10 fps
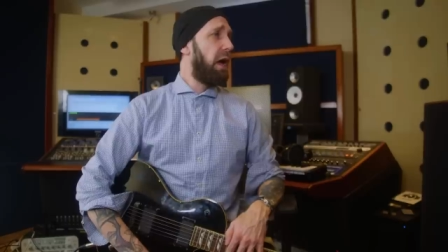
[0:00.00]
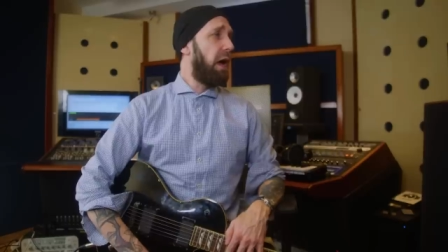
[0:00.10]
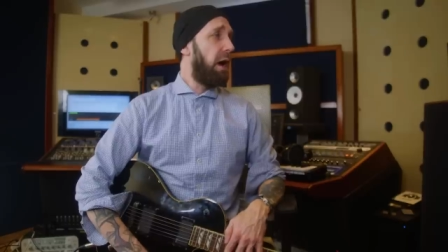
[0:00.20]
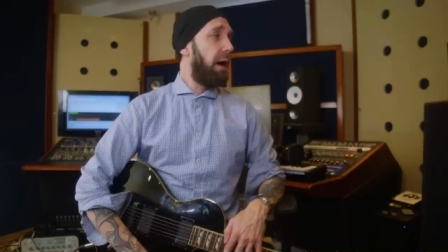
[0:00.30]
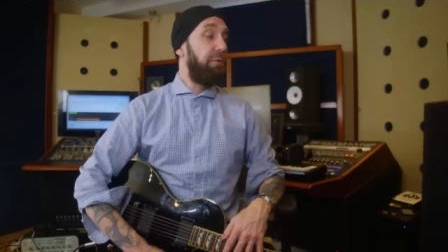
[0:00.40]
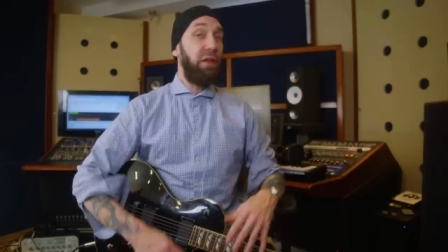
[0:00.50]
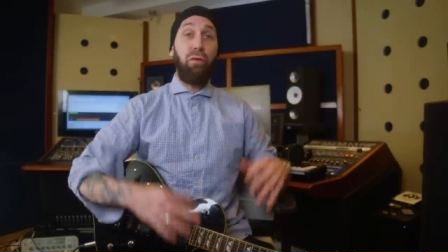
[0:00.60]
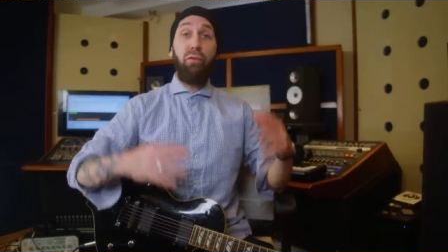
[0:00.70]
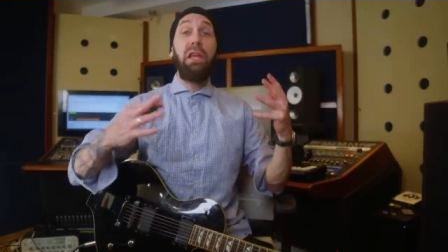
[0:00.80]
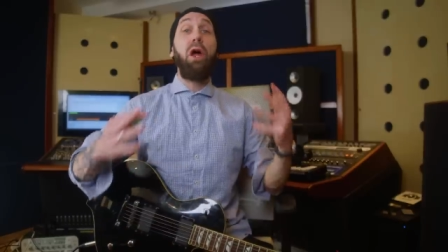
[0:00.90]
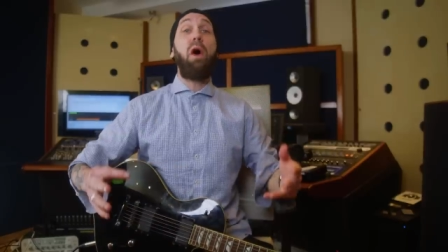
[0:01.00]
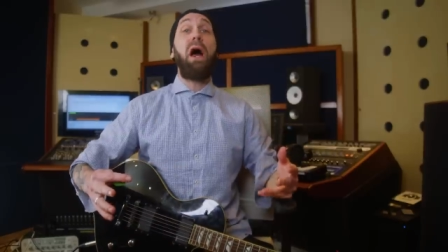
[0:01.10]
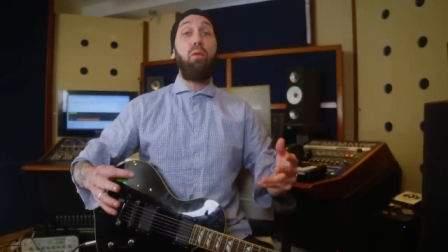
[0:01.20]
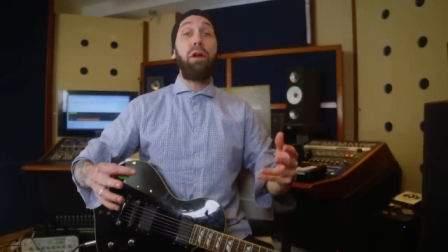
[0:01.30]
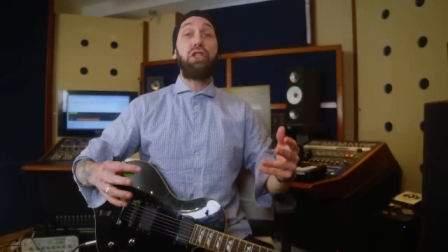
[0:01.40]
Uh, in this video,
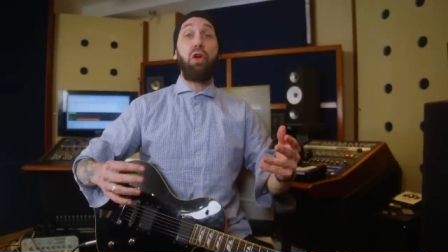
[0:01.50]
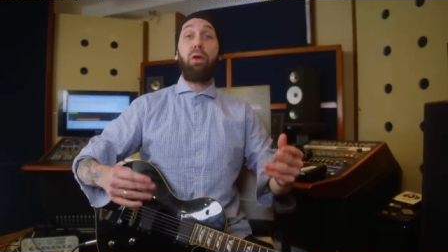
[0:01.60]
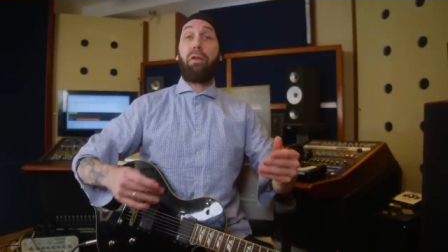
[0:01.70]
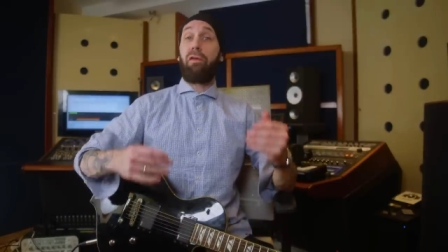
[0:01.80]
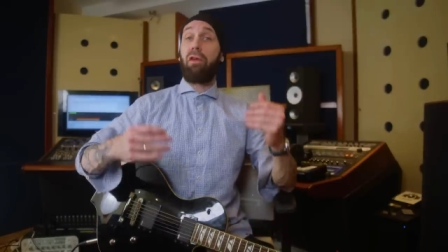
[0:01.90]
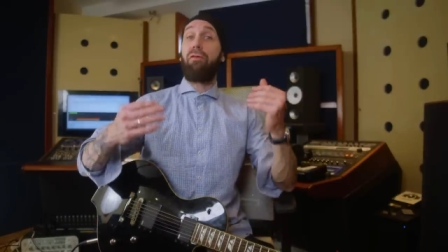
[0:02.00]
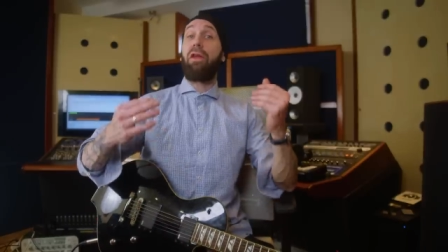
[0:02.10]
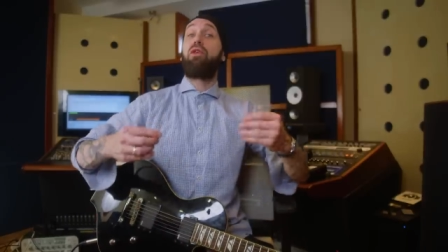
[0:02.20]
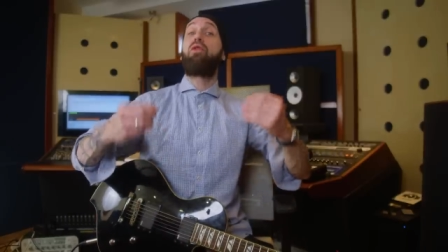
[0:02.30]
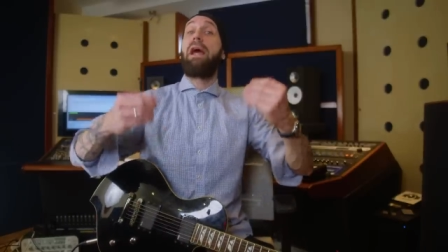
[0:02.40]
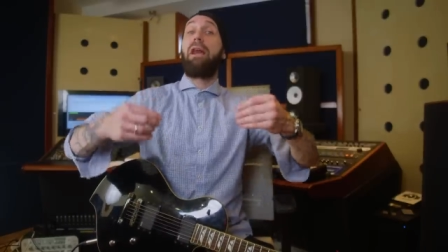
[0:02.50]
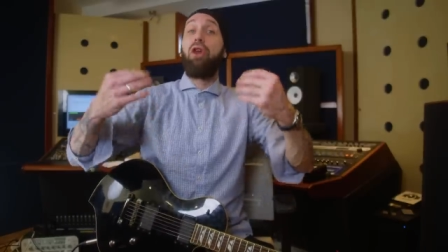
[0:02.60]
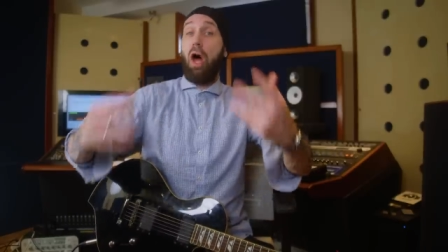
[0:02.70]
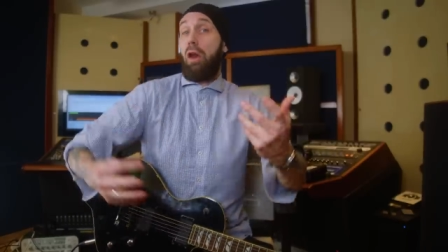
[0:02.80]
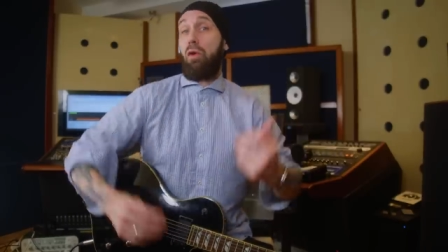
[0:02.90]
I want to show you the stuff that you
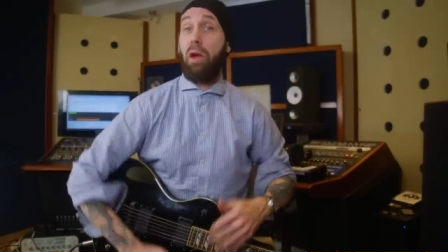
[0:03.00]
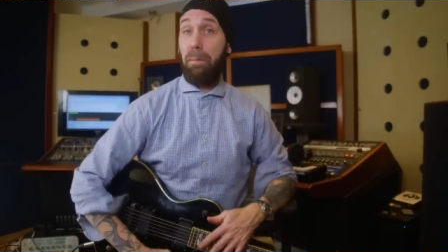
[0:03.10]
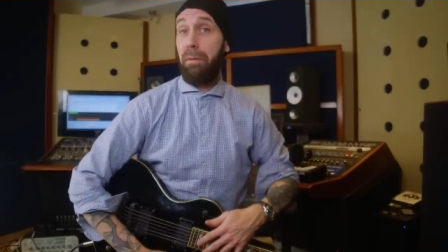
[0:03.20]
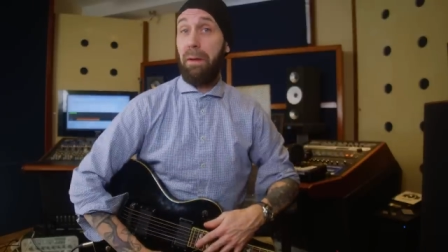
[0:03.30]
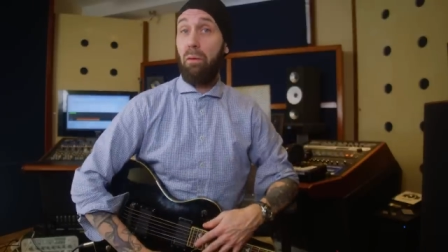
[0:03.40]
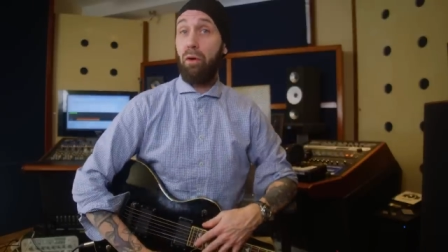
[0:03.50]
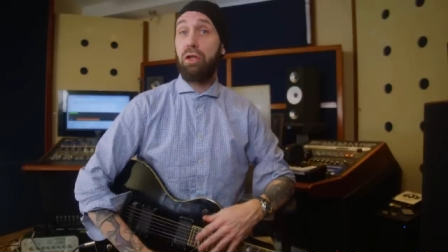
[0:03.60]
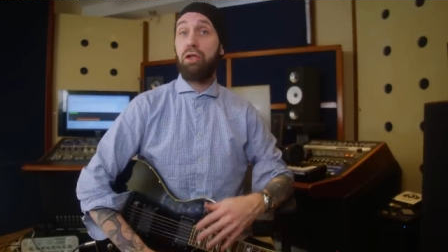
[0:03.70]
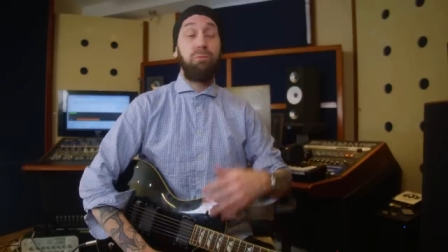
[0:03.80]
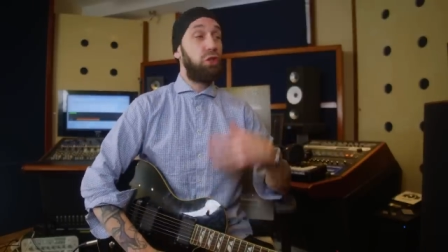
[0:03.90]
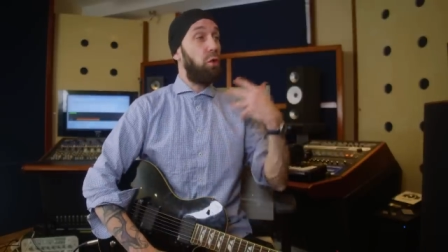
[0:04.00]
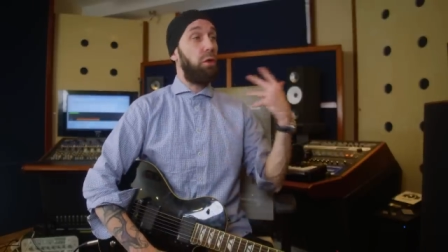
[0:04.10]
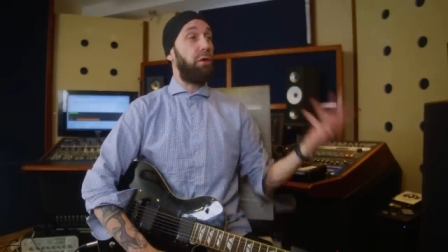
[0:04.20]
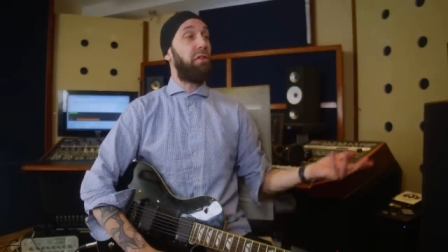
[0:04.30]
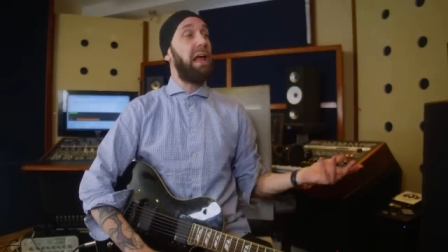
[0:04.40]
cannot look up. I want to show
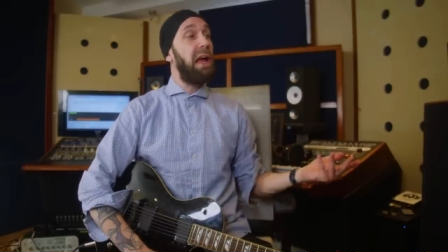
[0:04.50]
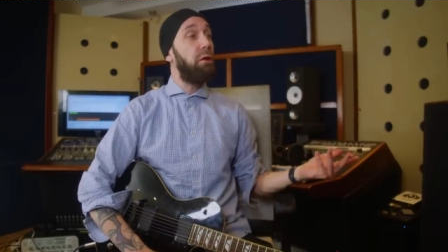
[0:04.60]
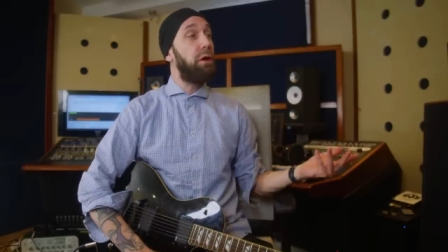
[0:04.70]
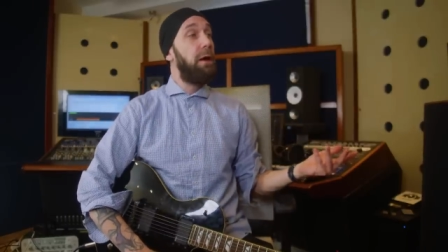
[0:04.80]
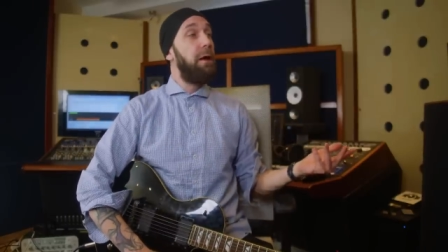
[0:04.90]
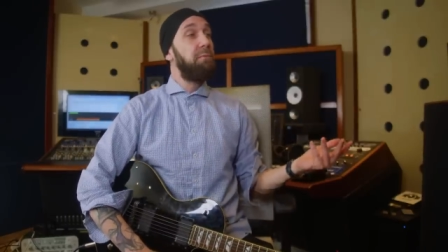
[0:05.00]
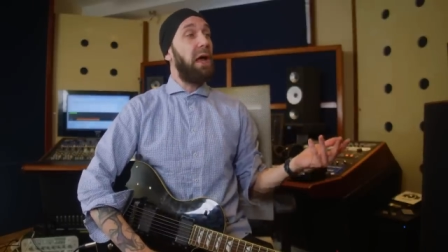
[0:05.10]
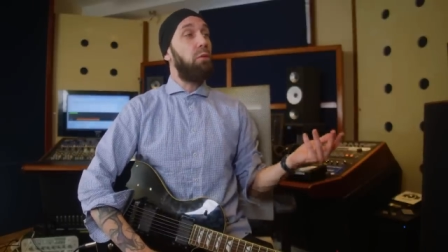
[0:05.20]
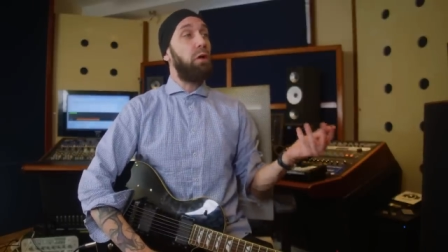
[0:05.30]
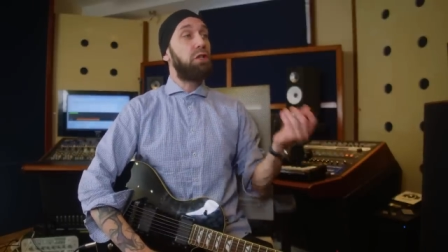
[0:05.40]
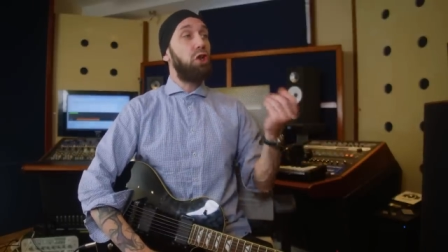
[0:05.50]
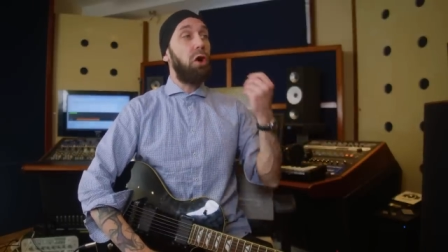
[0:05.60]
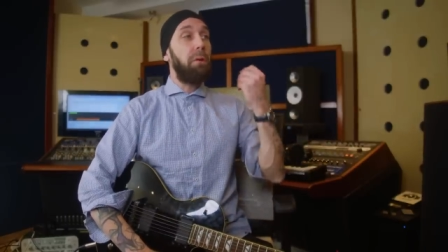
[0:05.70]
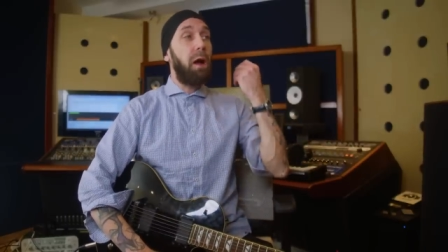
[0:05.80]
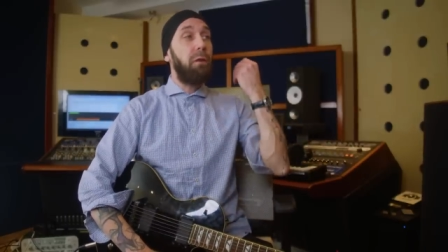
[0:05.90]
you the sound. I want to
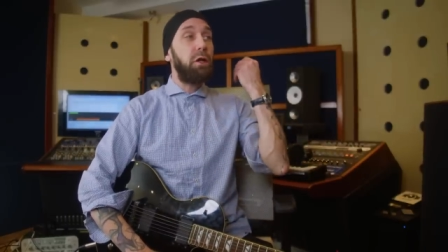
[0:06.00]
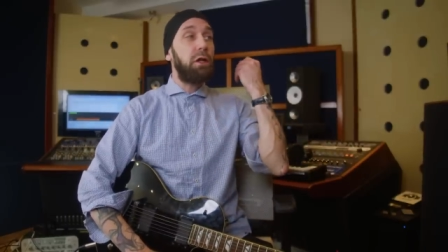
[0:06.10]
talk about the